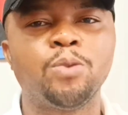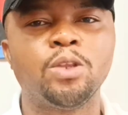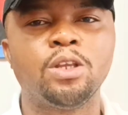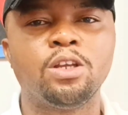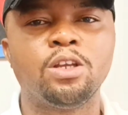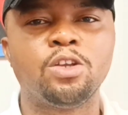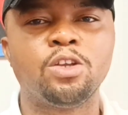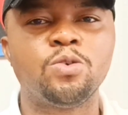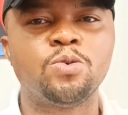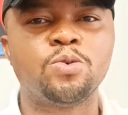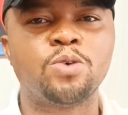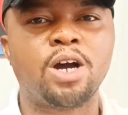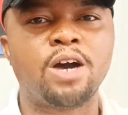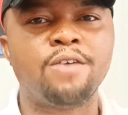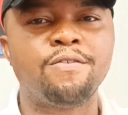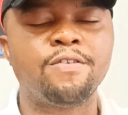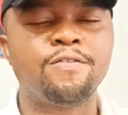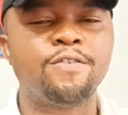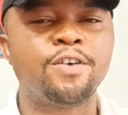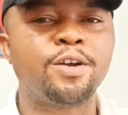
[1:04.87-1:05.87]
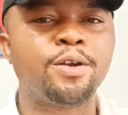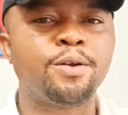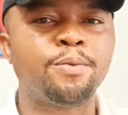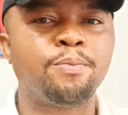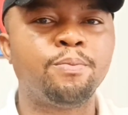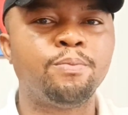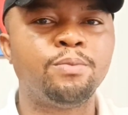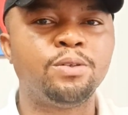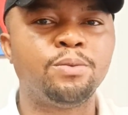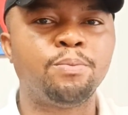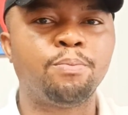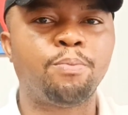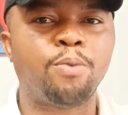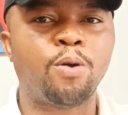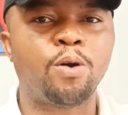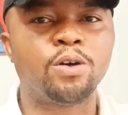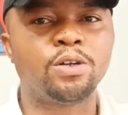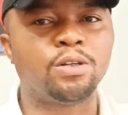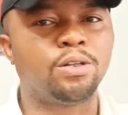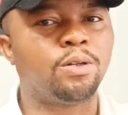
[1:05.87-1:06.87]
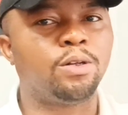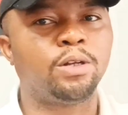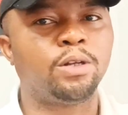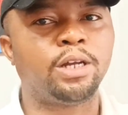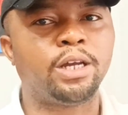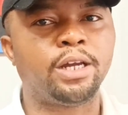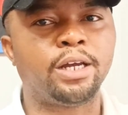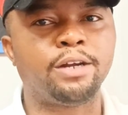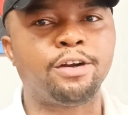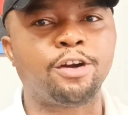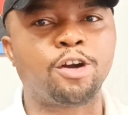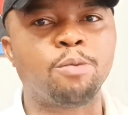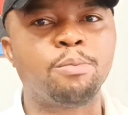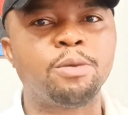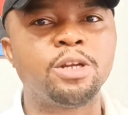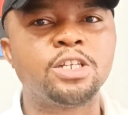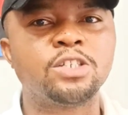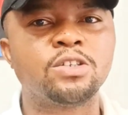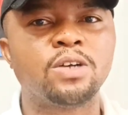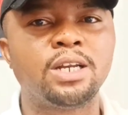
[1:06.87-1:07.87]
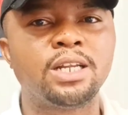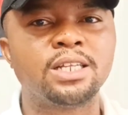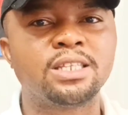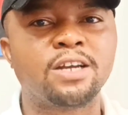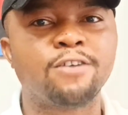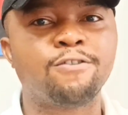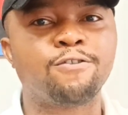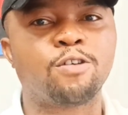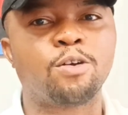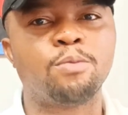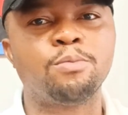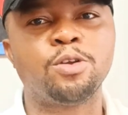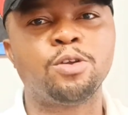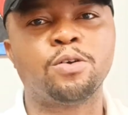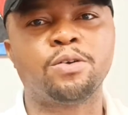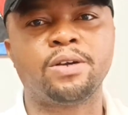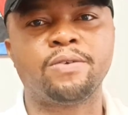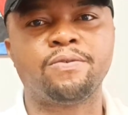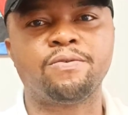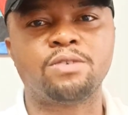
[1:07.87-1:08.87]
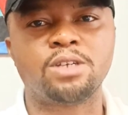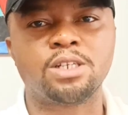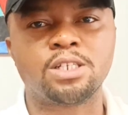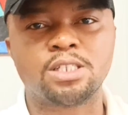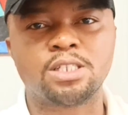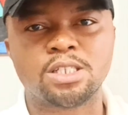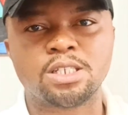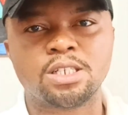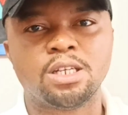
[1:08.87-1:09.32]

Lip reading: you have a very poor recommendation letter from your referees.